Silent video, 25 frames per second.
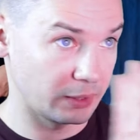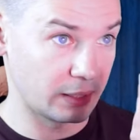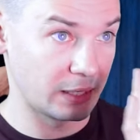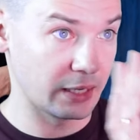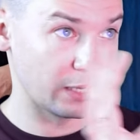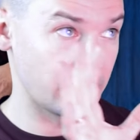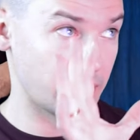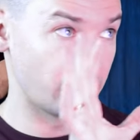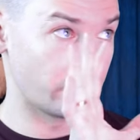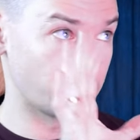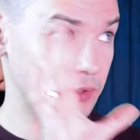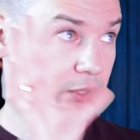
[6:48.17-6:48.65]

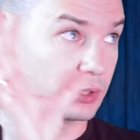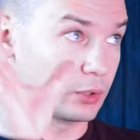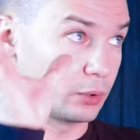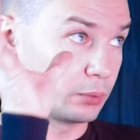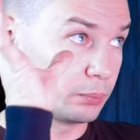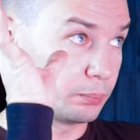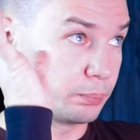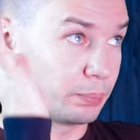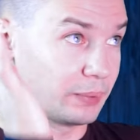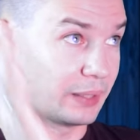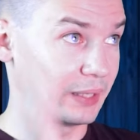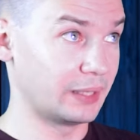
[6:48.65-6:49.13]
gathered
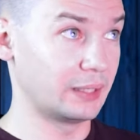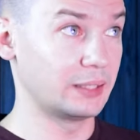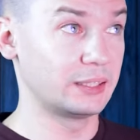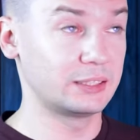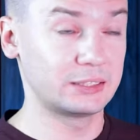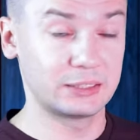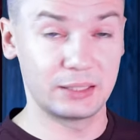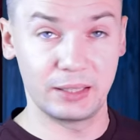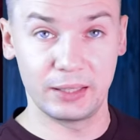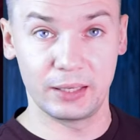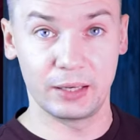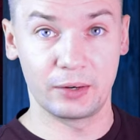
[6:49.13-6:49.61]
on
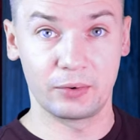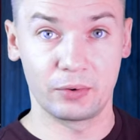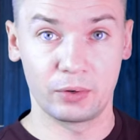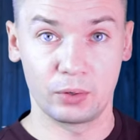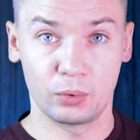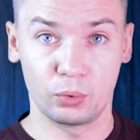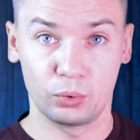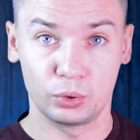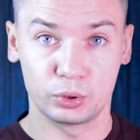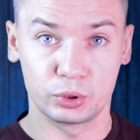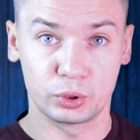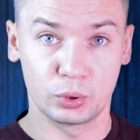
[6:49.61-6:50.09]
playlist, they are
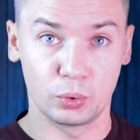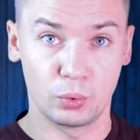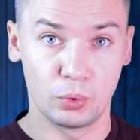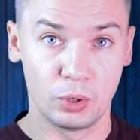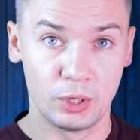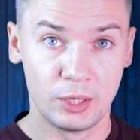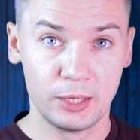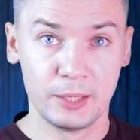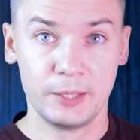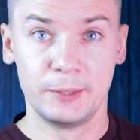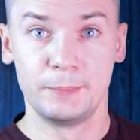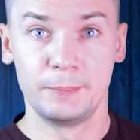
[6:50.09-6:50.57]
also